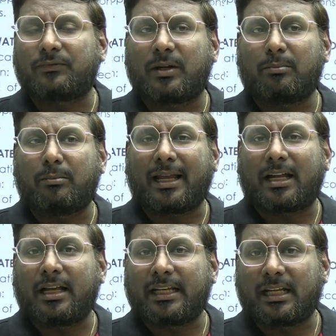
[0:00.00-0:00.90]
from
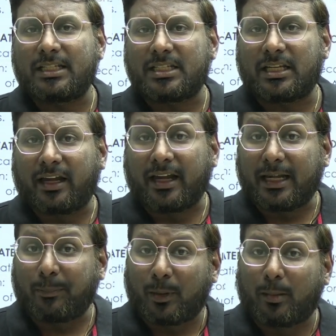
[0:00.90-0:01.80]
mechanical engineering
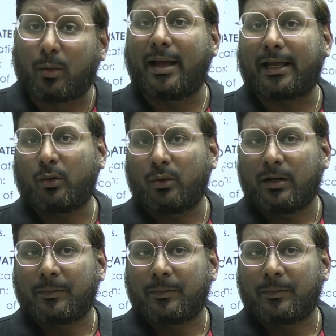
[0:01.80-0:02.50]
diploma background,